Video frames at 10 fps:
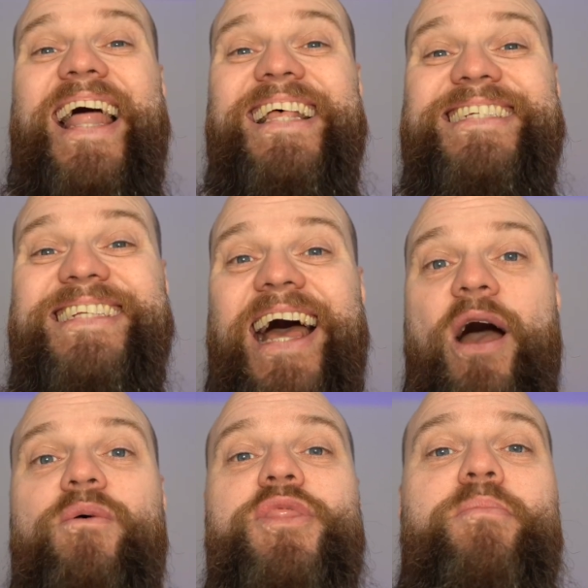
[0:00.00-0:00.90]
let's
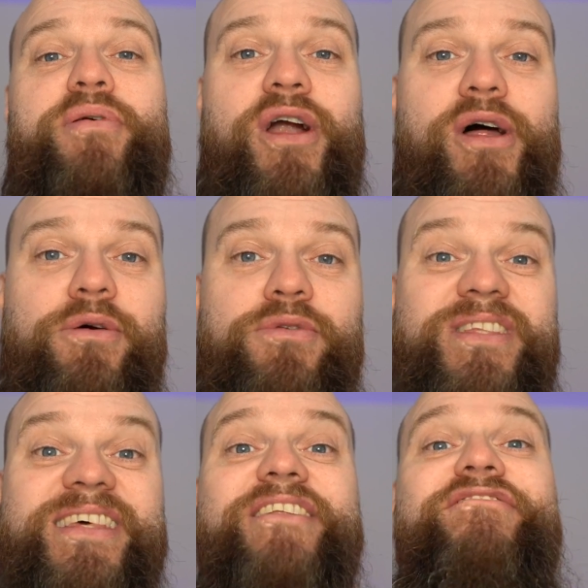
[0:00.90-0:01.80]
start with the pros,
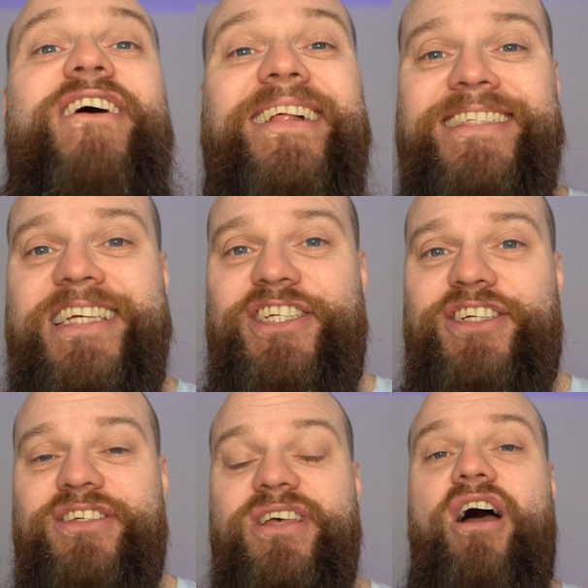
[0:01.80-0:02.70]
the
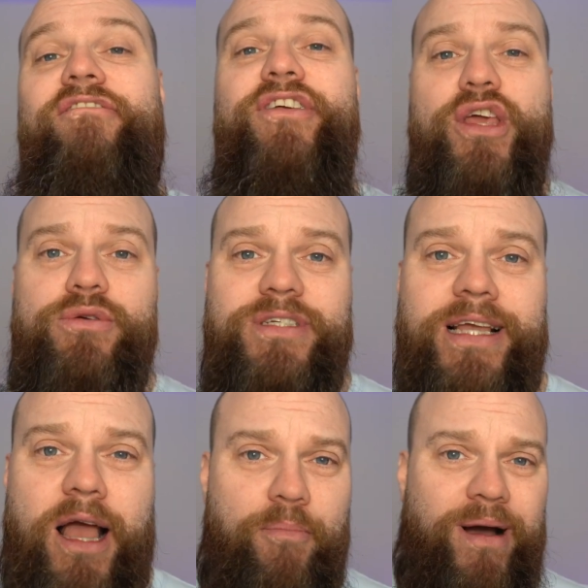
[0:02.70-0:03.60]
advantages of
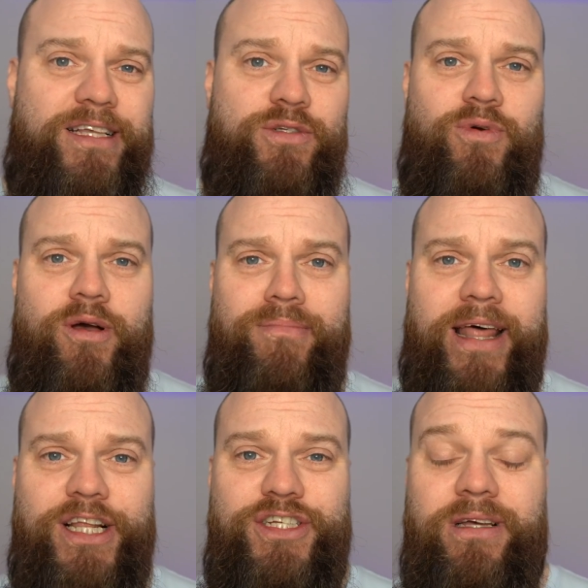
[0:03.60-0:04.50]
using a password
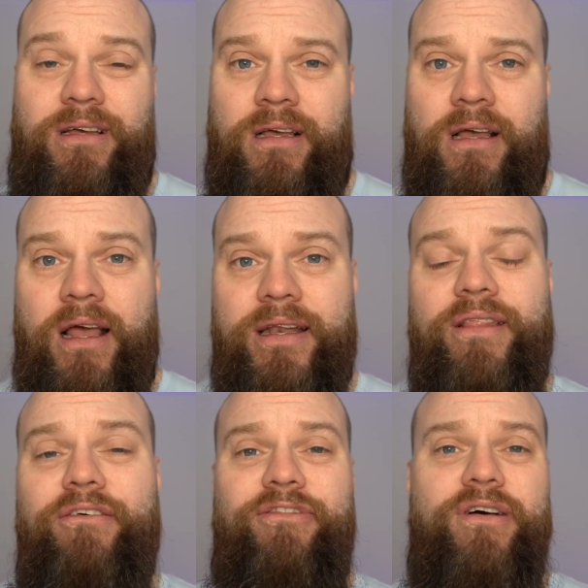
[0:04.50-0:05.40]
manager. Now
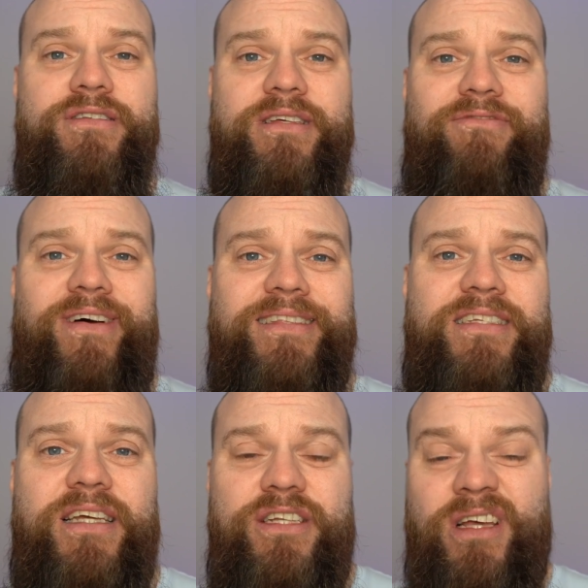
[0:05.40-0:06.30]
the first
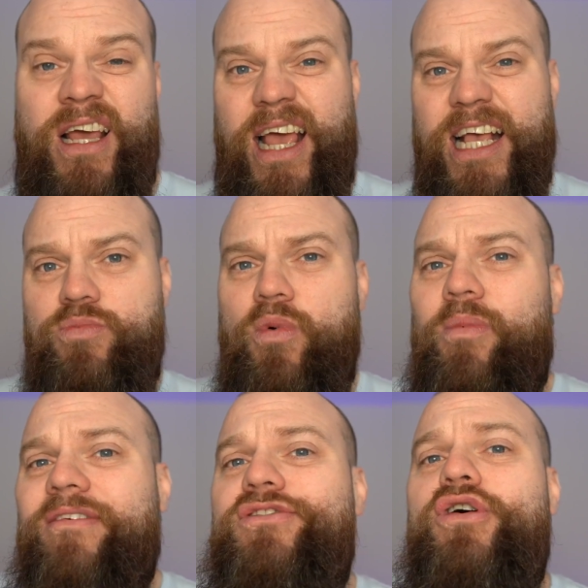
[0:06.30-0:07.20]
advantage is one
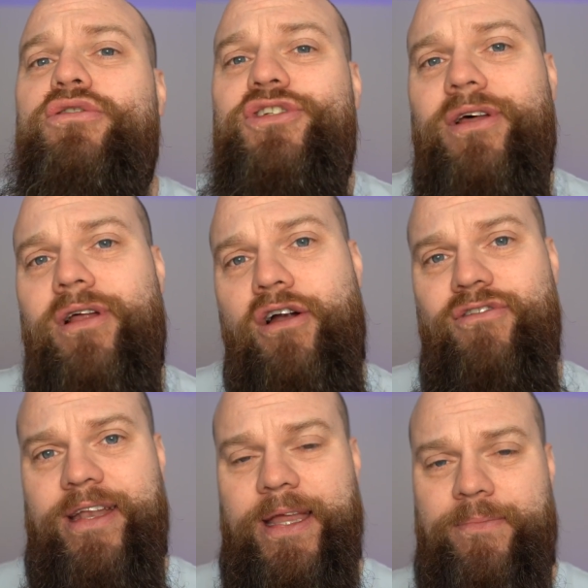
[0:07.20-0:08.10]
we've touched on
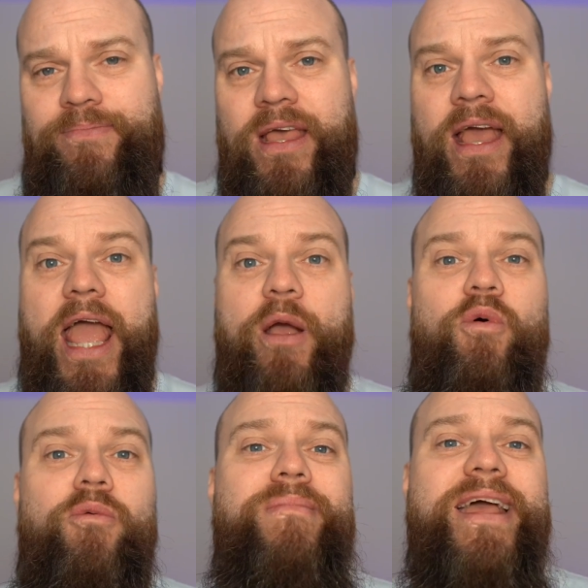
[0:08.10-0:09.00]
already. It
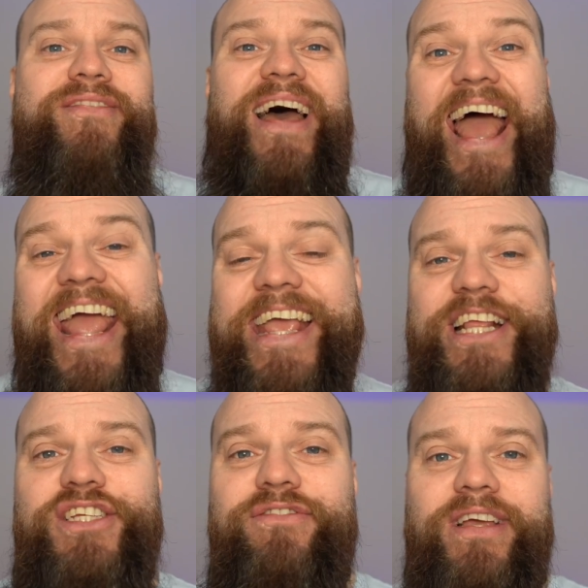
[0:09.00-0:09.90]
will mean that
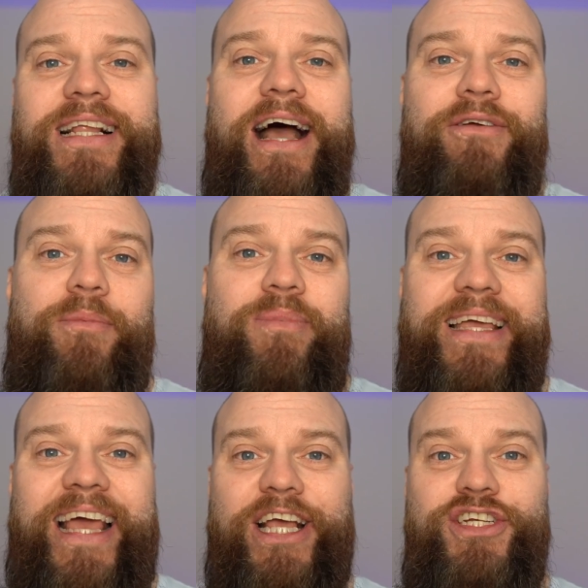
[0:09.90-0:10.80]
each of your cloud
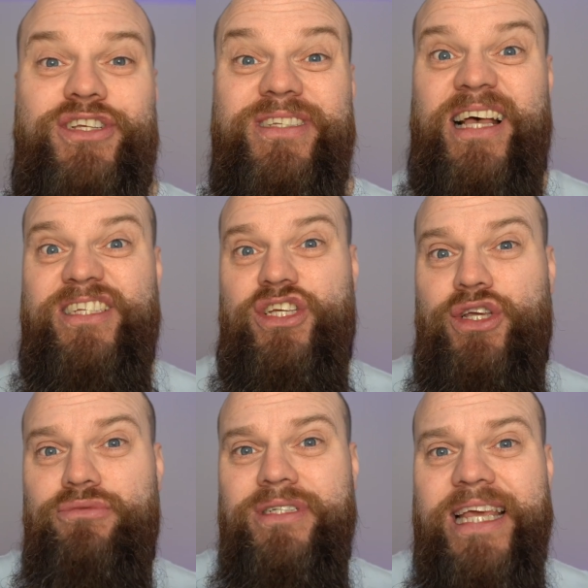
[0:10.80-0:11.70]
applications has a
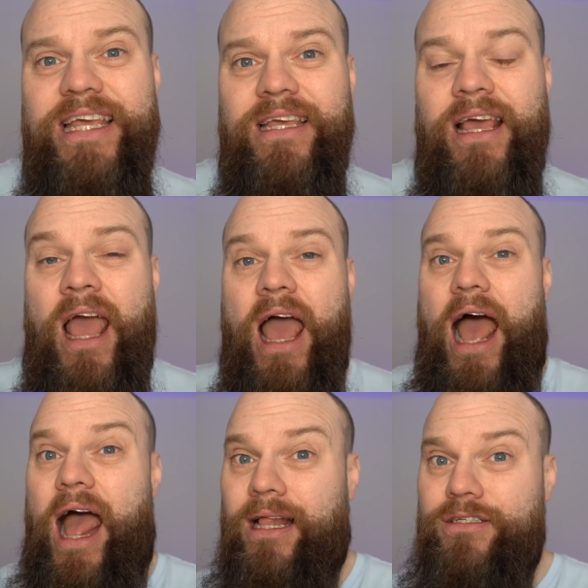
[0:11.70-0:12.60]
unique
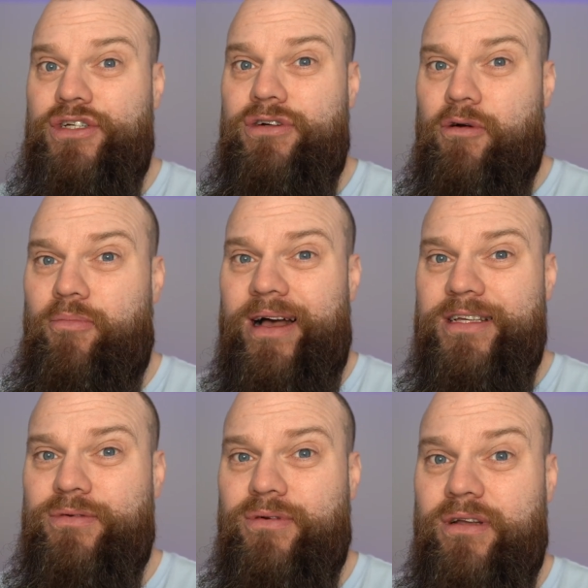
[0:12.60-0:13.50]
and strong
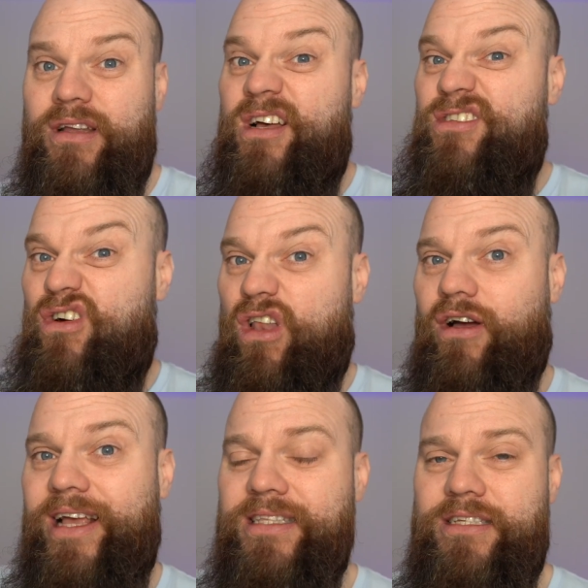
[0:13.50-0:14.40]
password to
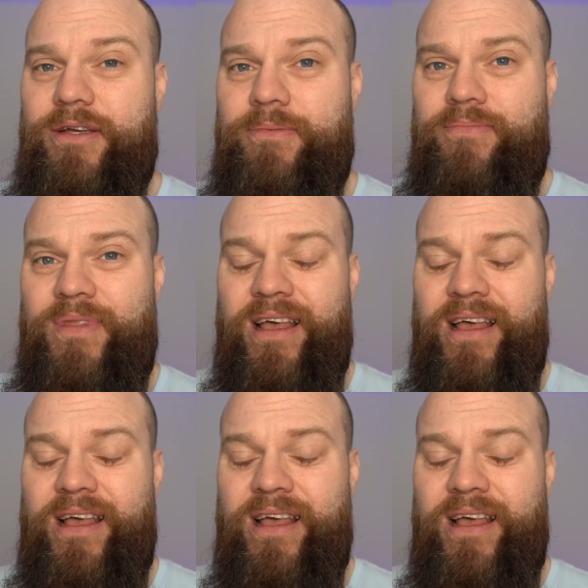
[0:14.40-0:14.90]
log into.